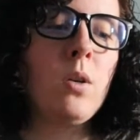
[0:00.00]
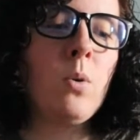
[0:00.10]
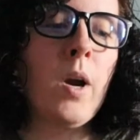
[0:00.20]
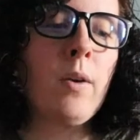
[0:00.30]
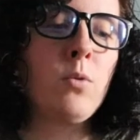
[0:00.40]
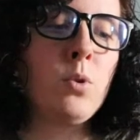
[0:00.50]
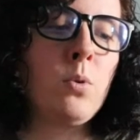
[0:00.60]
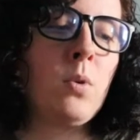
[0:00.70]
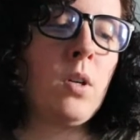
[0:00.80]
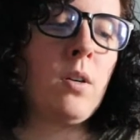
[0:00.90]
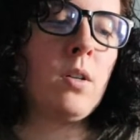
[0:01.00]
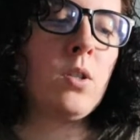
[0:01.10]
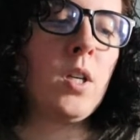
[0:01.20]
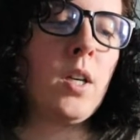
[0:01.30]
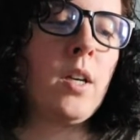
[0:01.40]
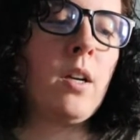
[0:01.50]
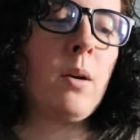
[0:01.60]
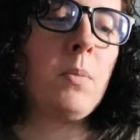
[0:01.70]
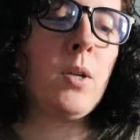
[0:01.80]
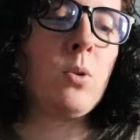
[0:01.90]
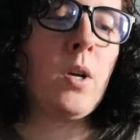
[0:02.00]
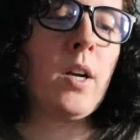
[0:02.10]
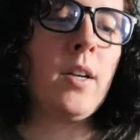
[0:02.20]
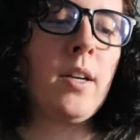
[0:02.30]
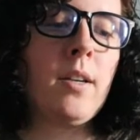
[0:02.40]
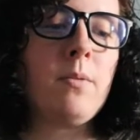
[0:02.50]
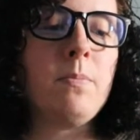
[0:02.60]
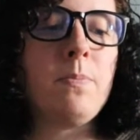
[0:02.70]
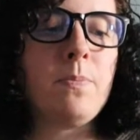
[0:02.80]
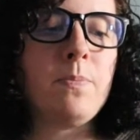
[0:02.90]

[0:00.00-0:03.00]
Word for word: who have true courage can get up and try again.